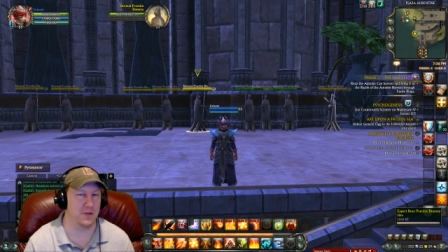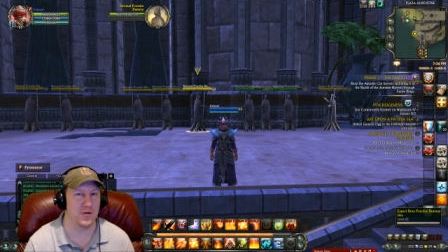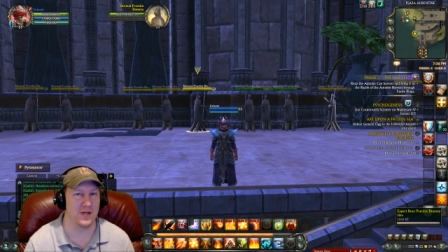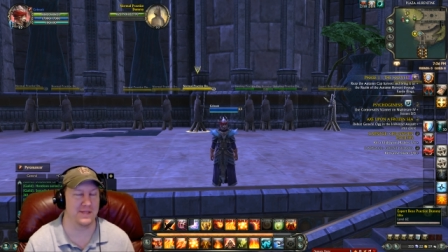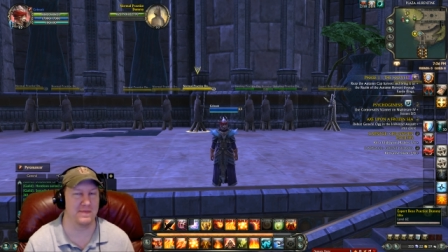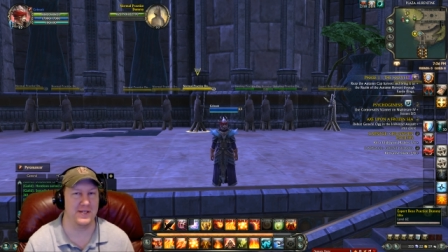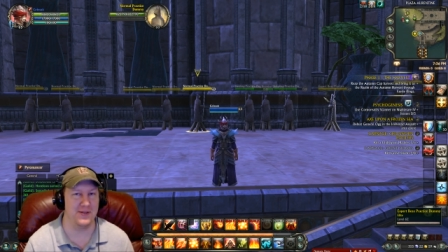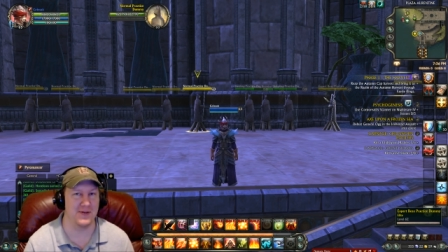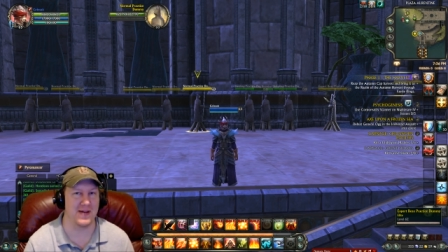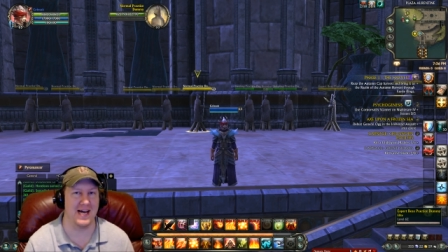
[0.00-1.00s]
Trust me,
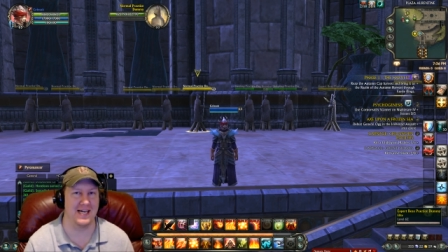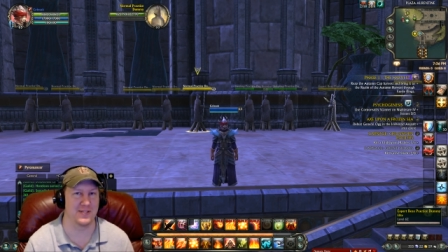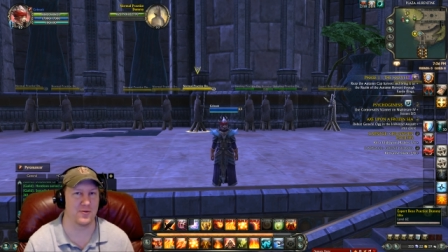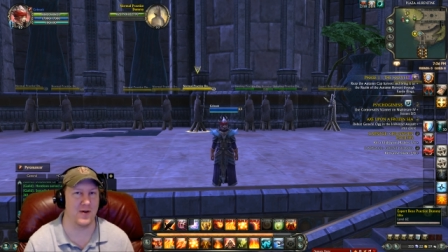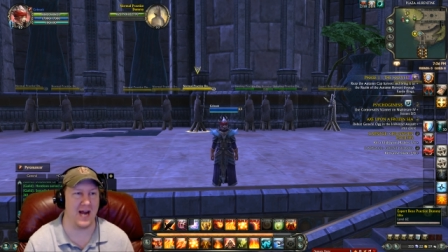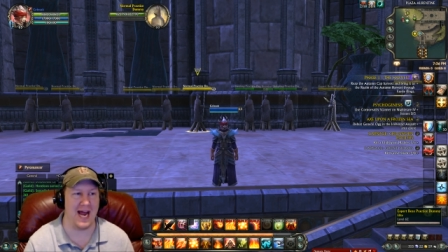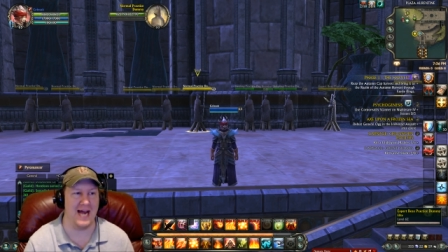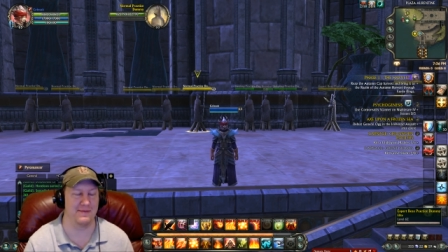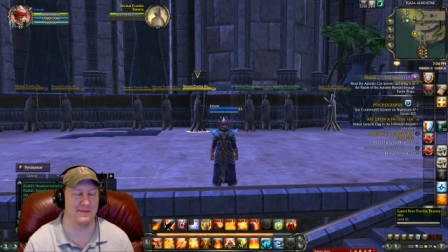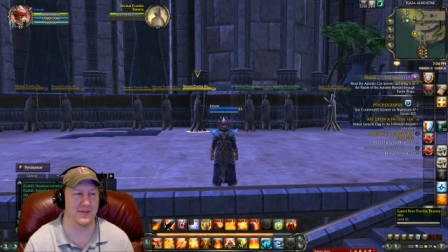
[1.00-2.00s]
you guys were
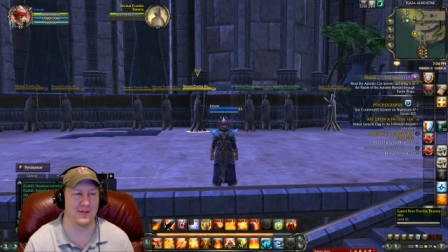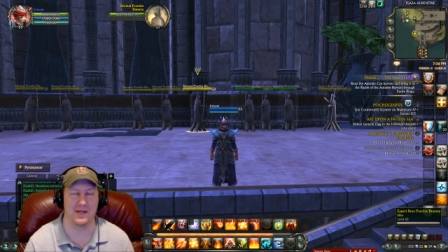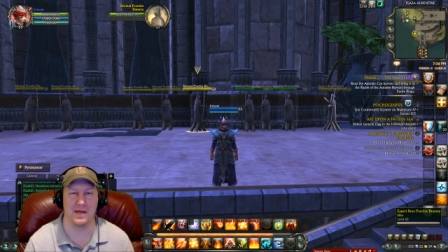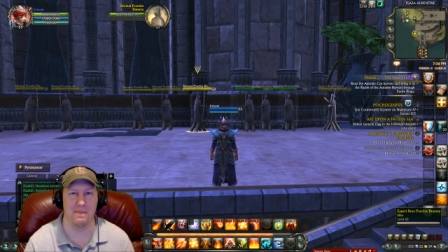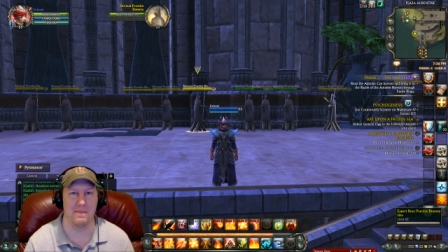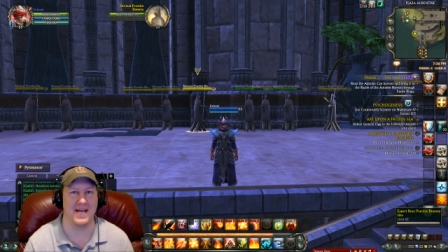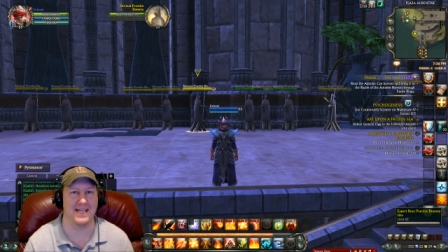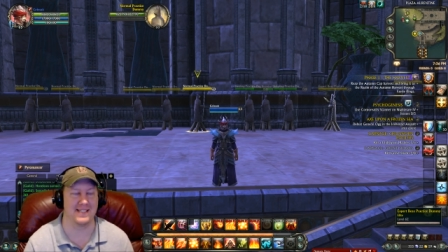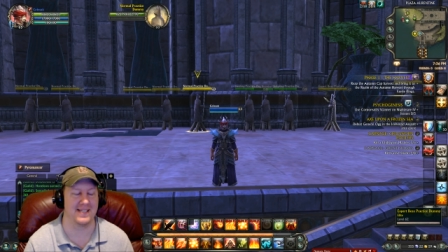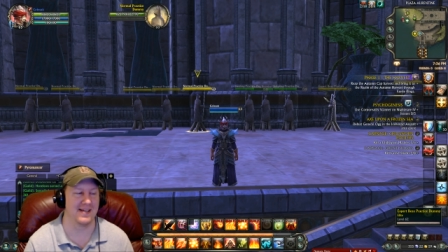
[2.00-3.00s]
absolutely
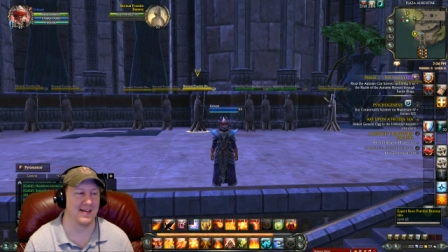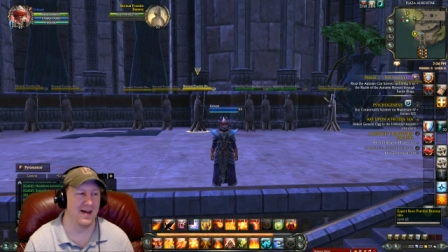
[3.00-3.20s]
amazing,